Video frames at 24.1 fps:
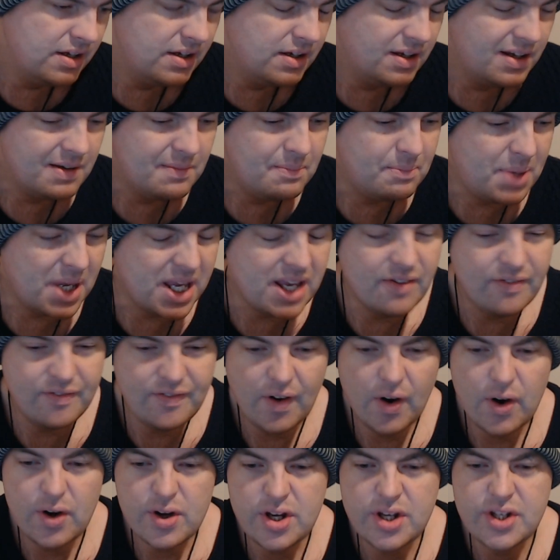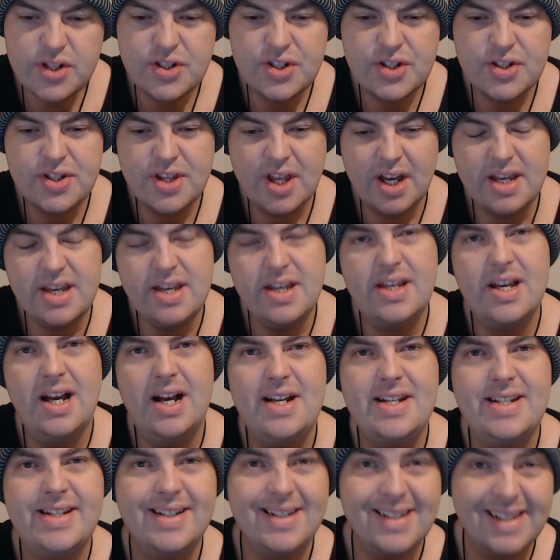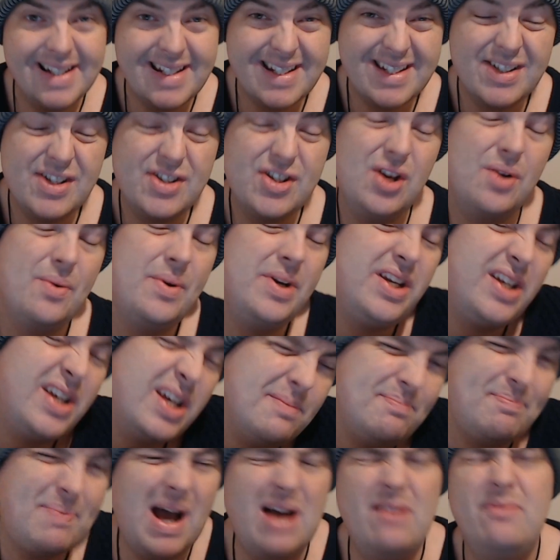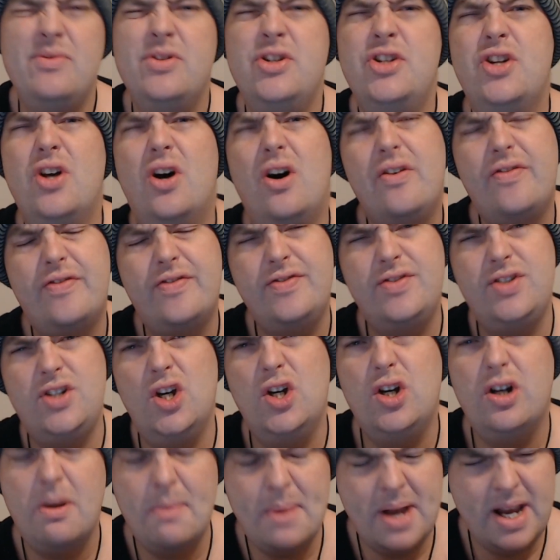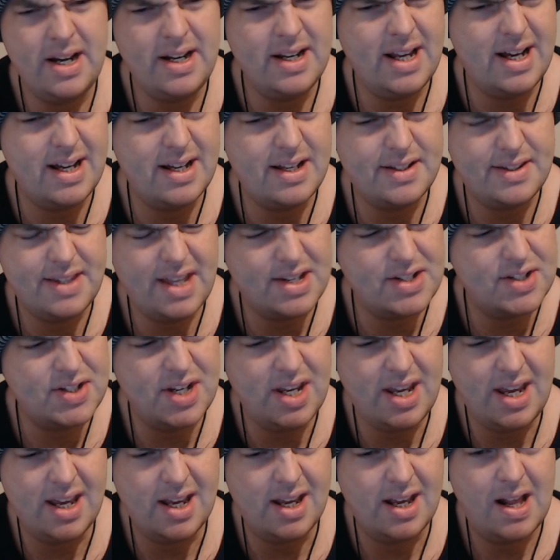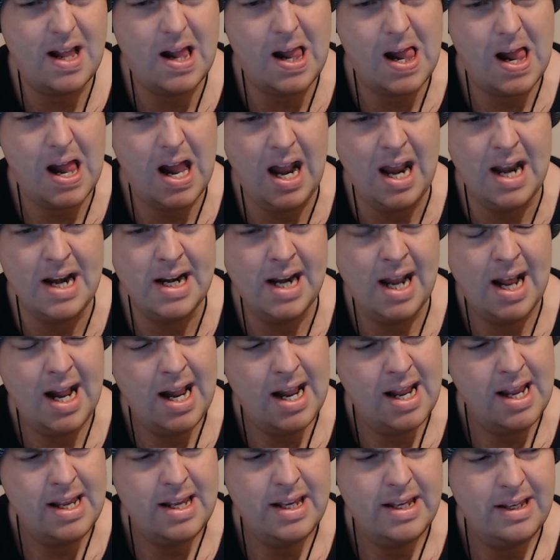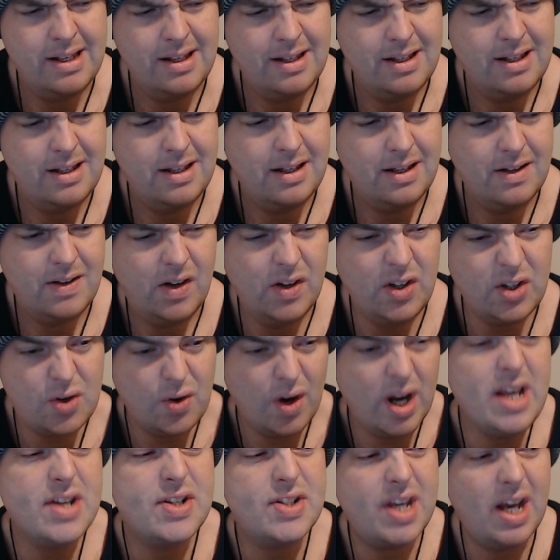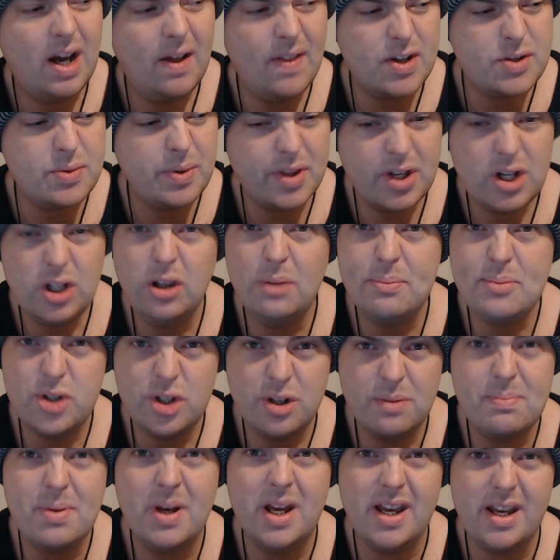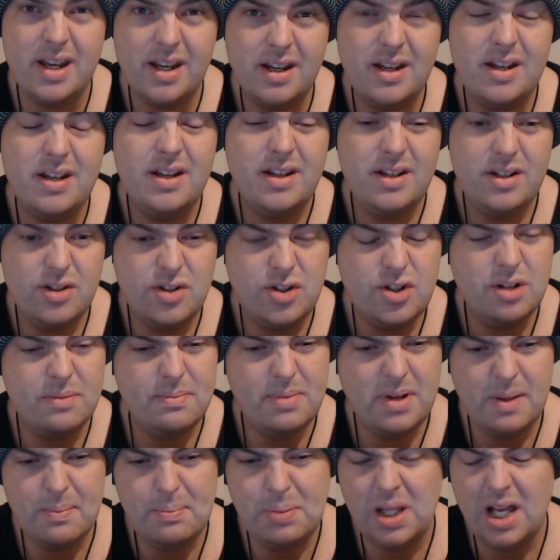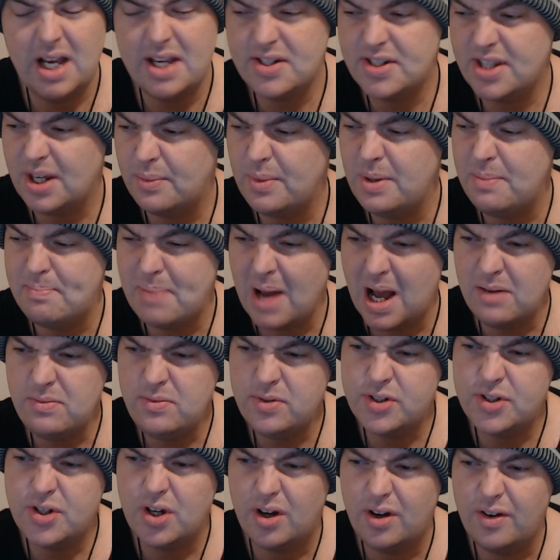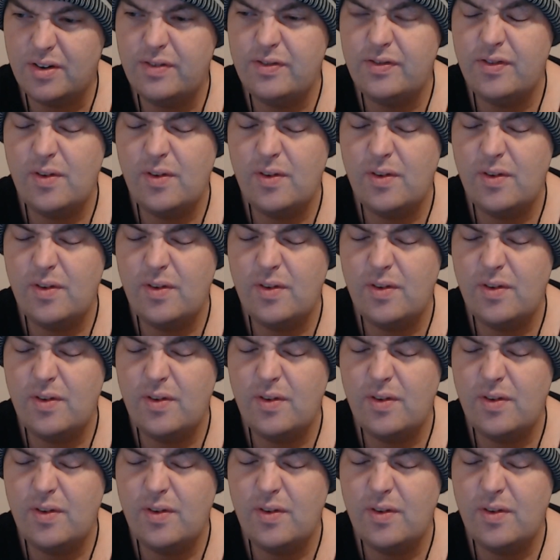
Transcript: be a voice that you guys can listen to and you can bounce off. Do you know what I mean? That's it. And on a greater scale, that's what the club should be. It should be a place that we bounce off.